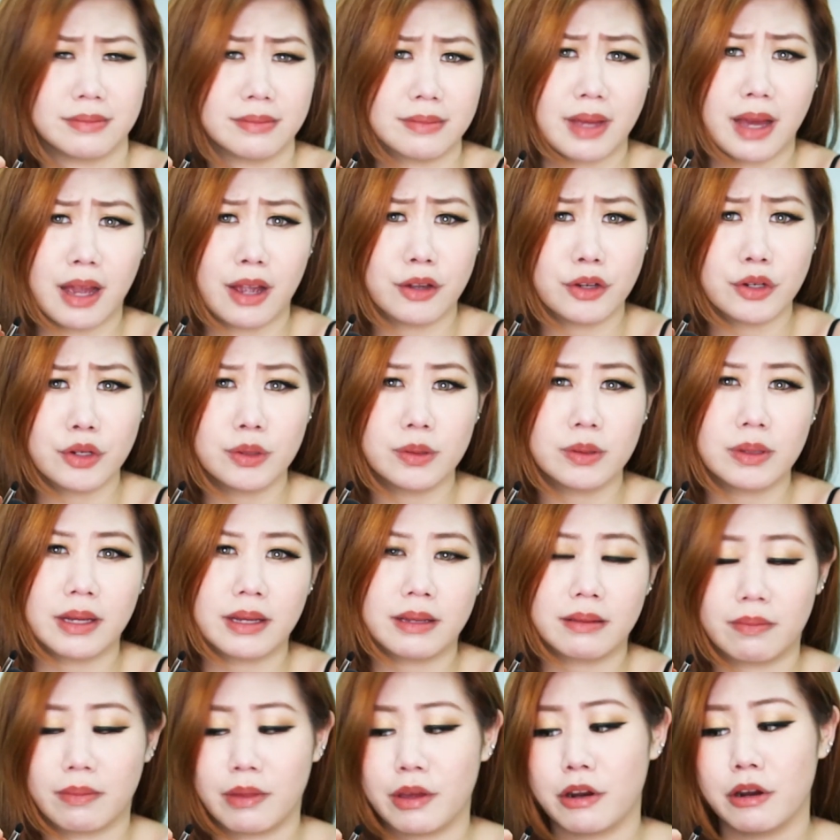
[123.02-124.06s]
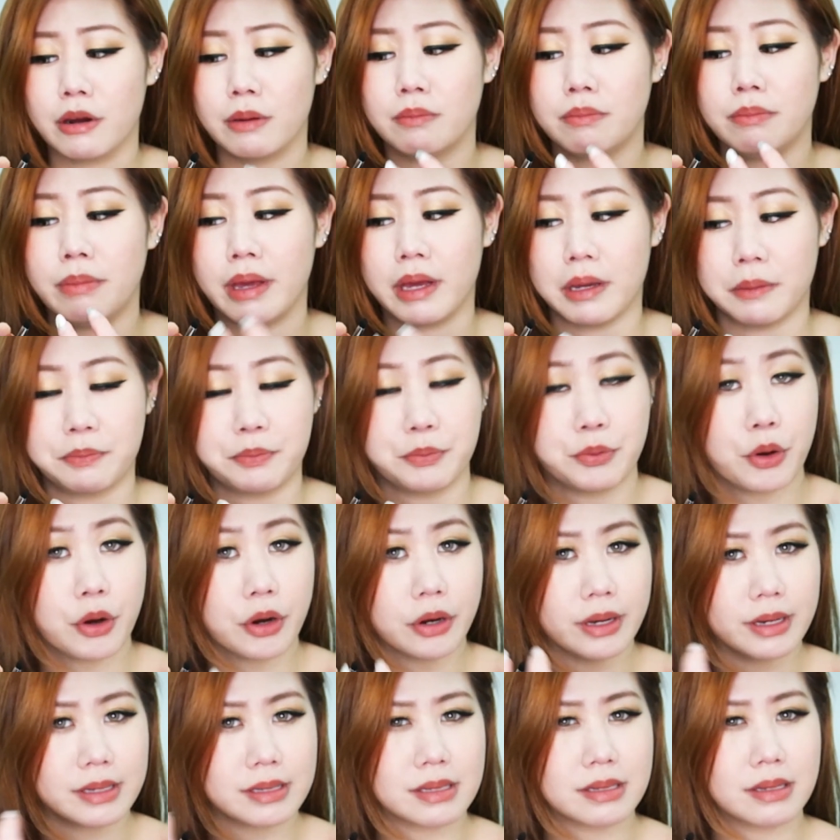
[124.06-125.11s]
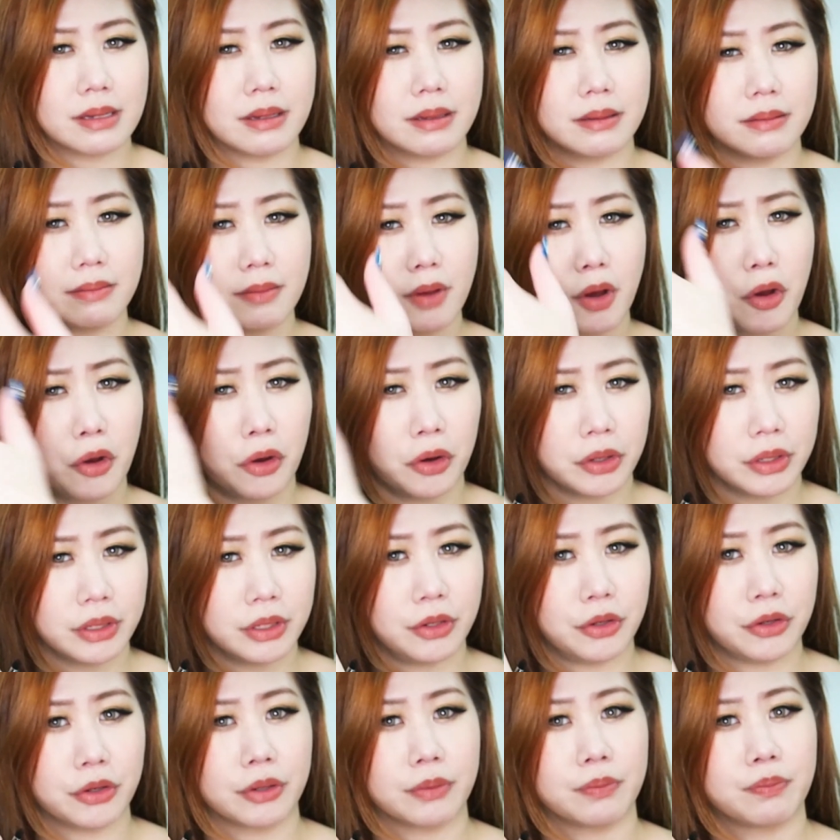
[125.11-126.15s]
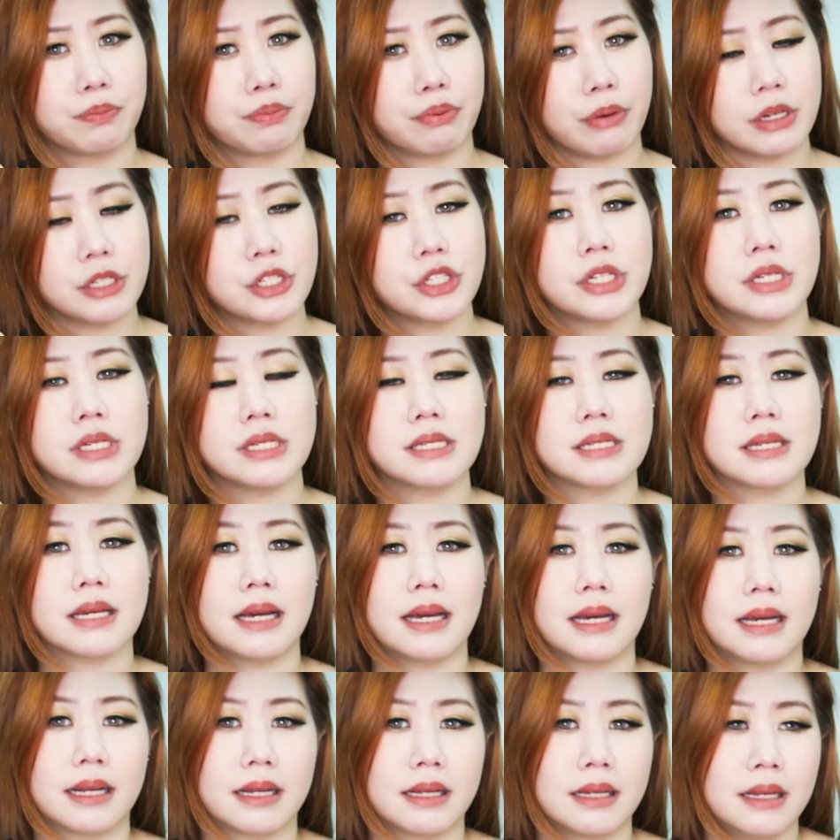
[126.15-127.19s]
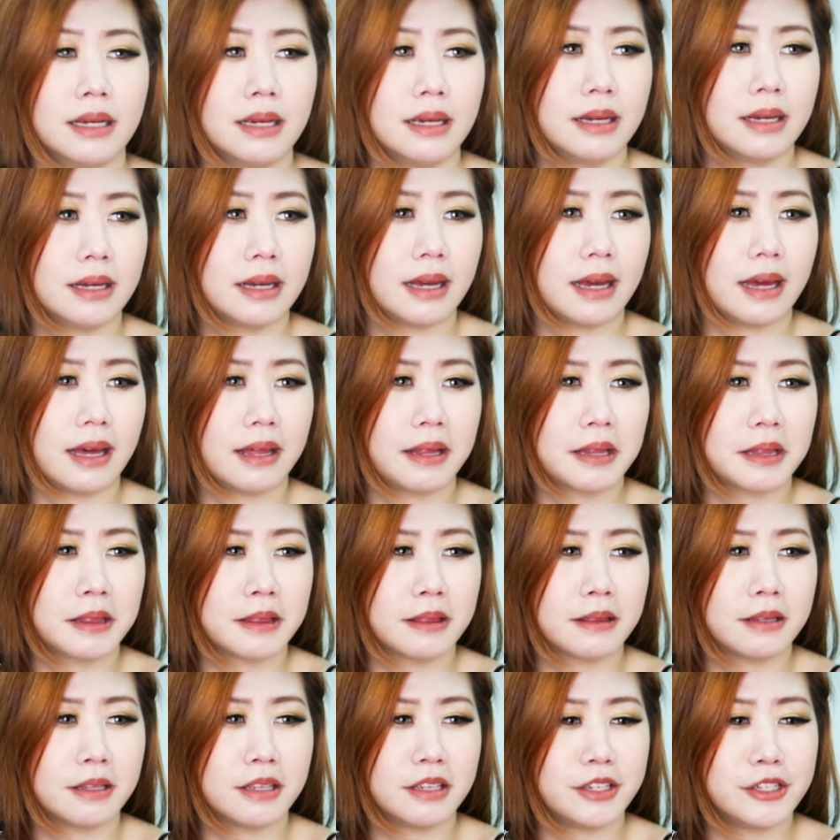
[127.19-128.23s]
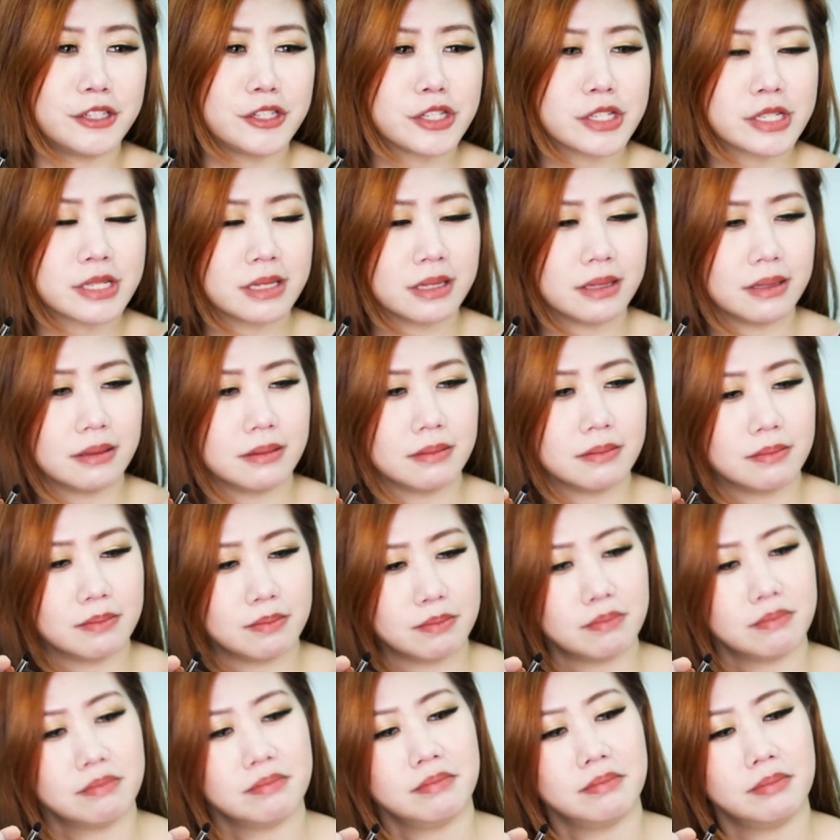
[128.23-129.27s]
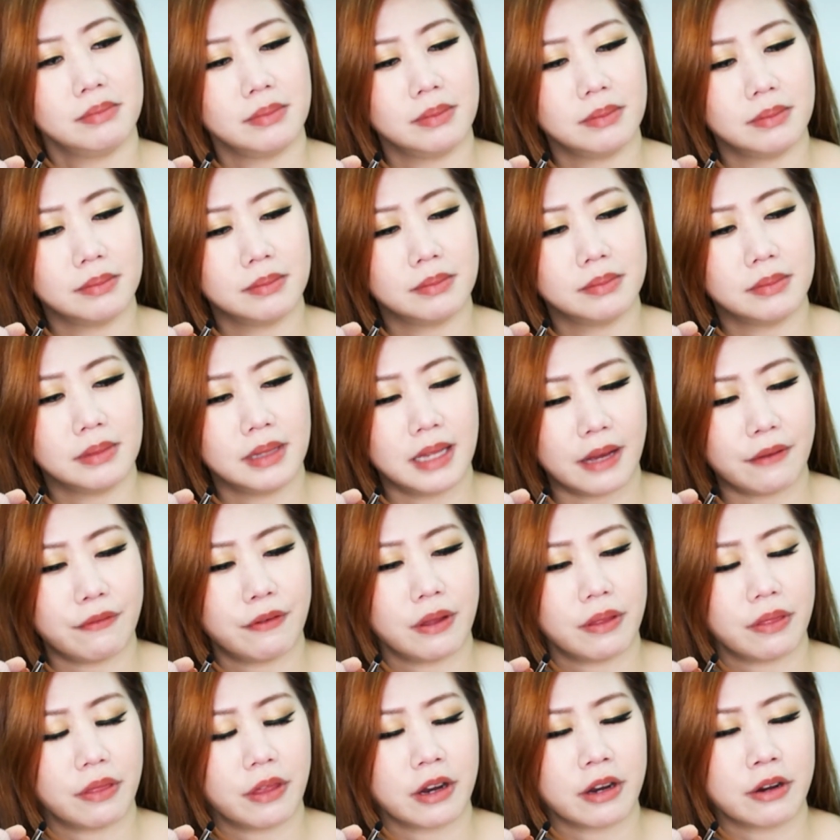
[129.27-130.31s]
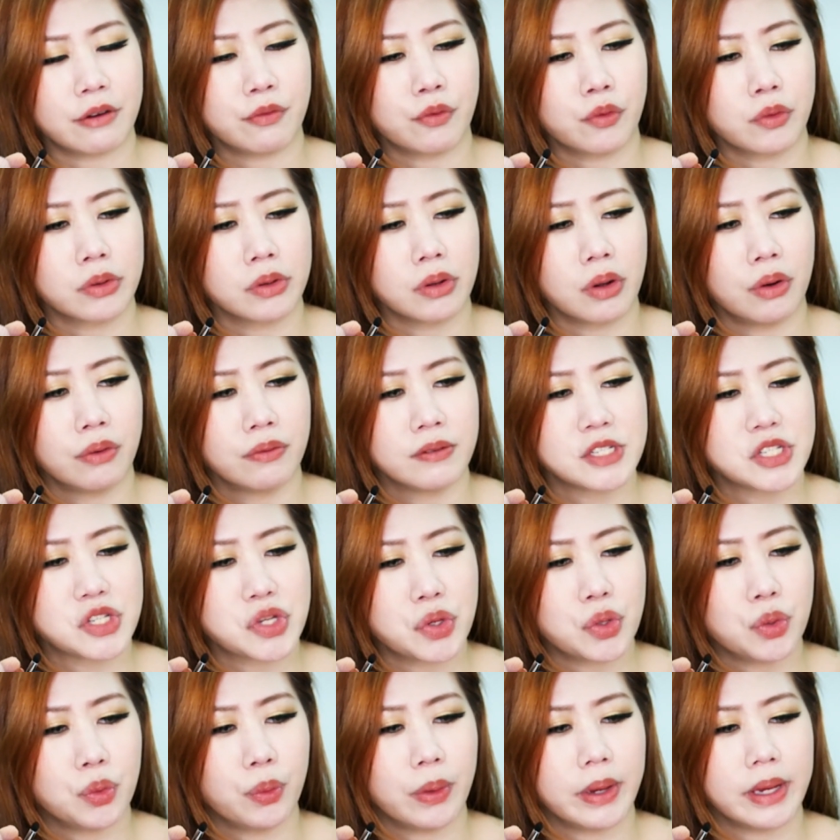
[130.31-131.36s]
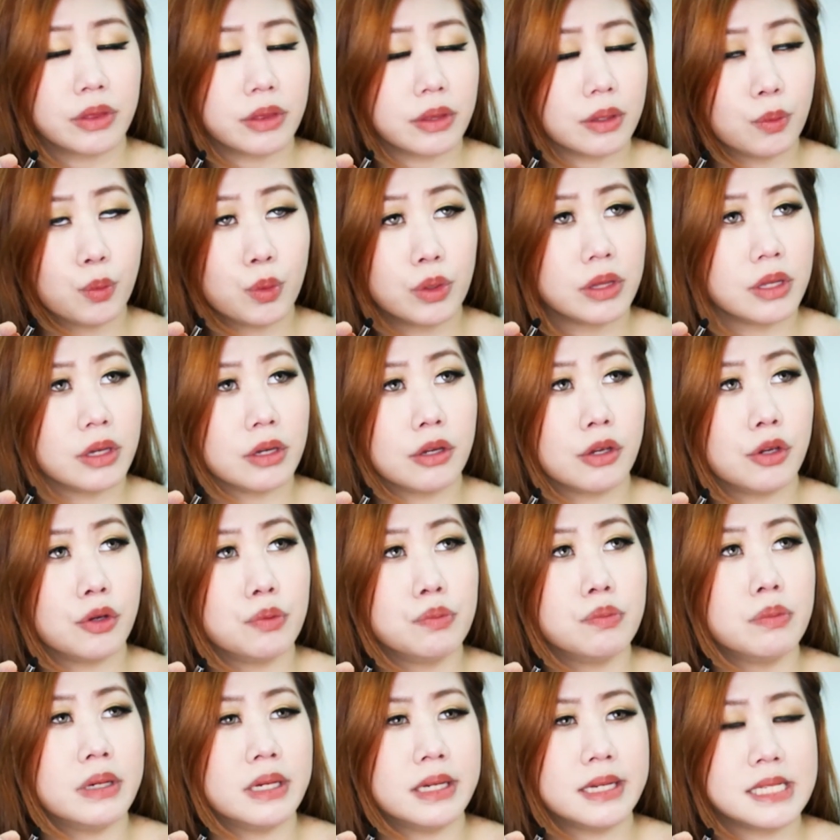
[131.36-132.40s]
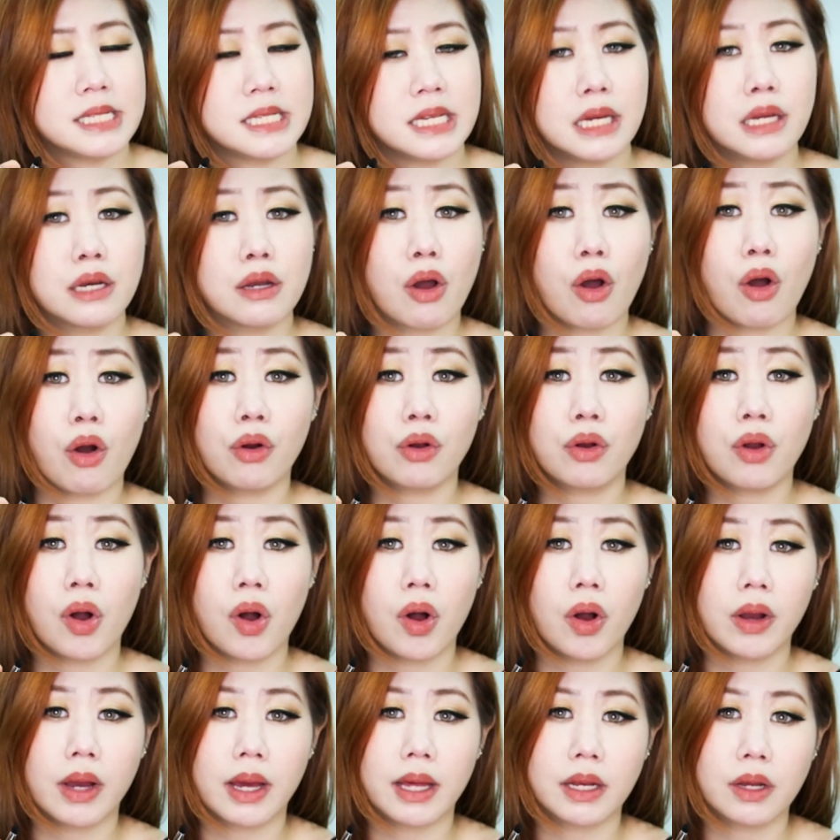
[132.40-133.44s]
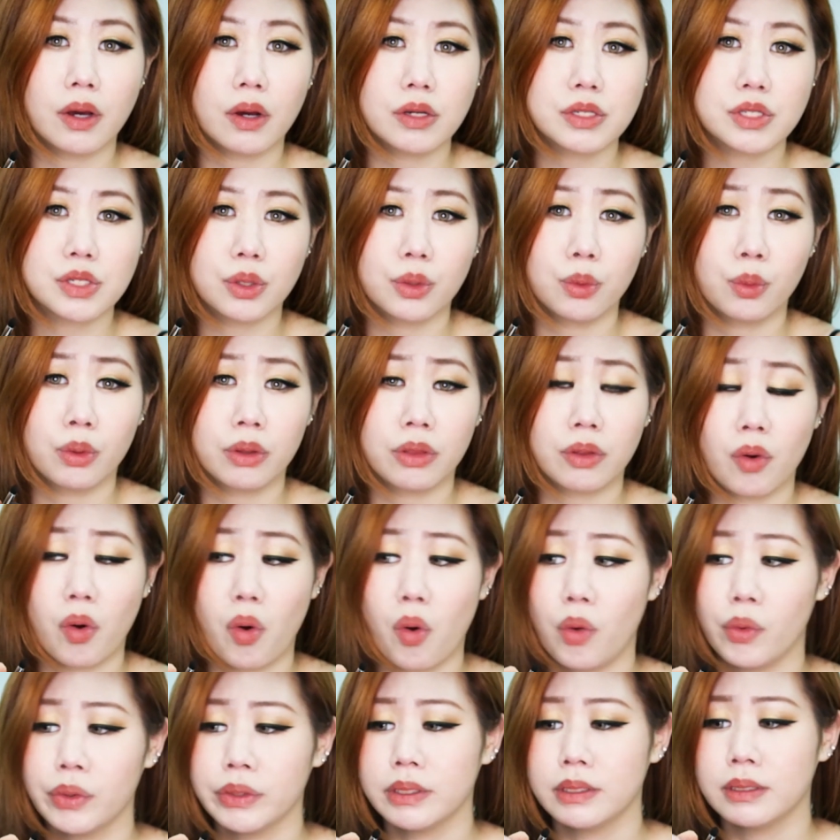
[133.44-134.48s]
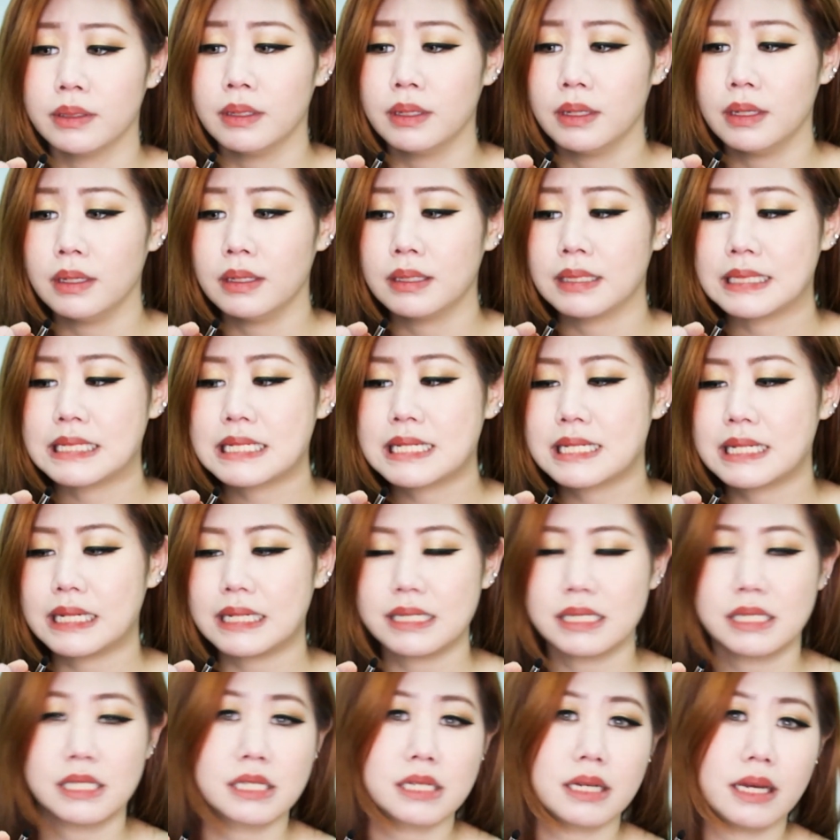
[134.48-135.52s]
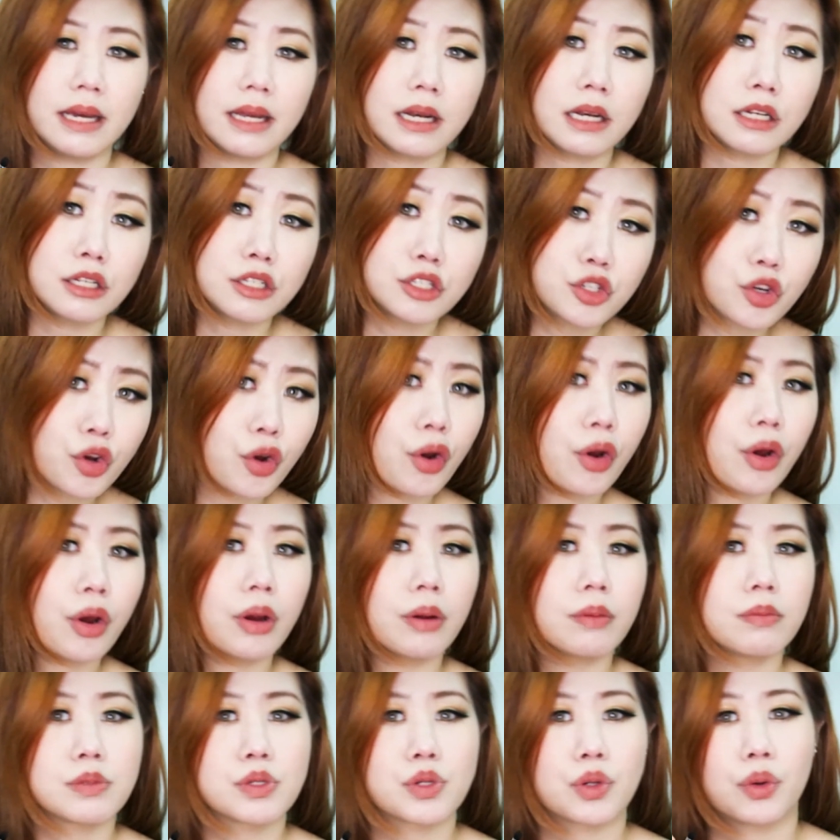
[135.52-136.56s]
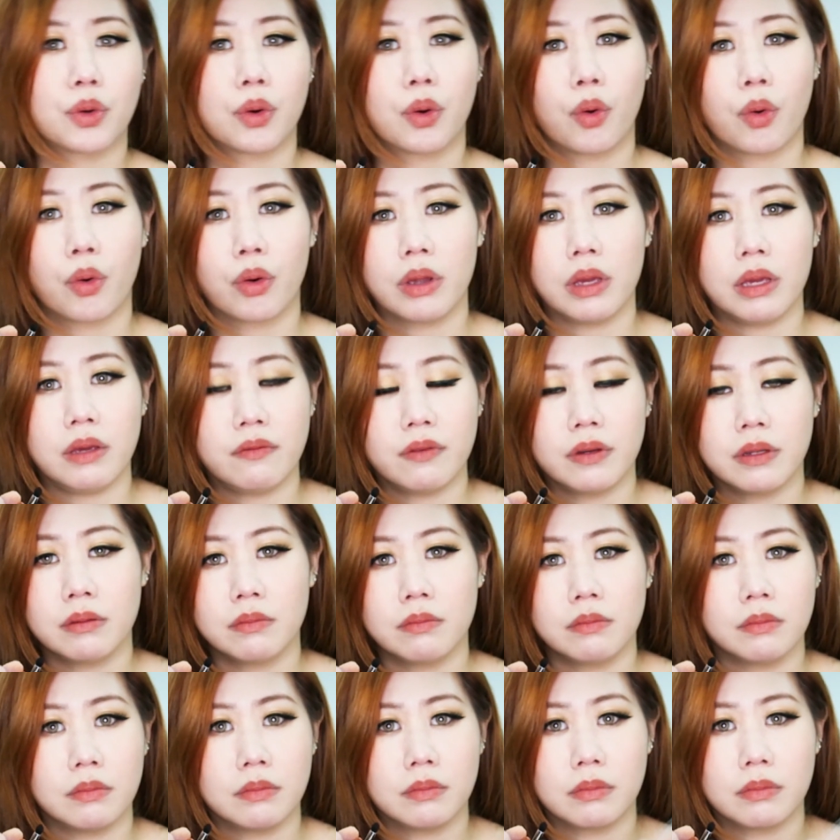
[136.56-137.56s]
I don't know, like there are makeup products on your brushes and you just left it there for over 2 weeks with the humidity in Hong Kong and also with all the dust and germs or even